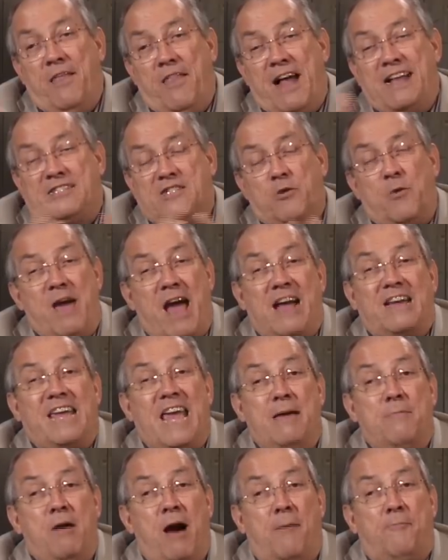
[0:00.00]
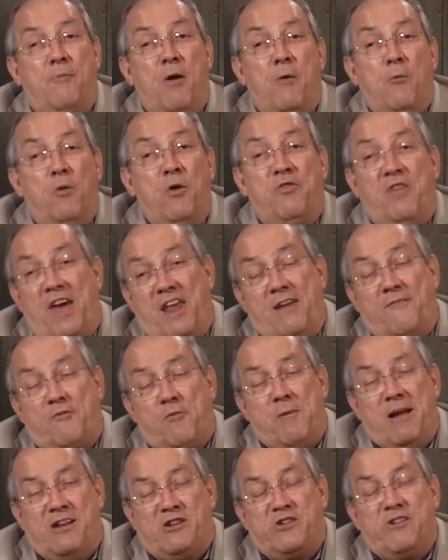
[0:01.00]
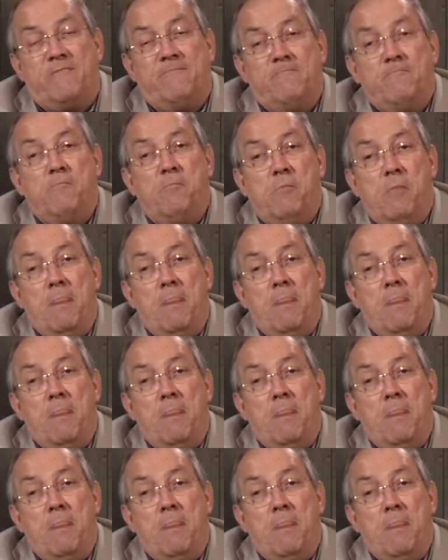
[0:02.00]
That's the way I came up with that information.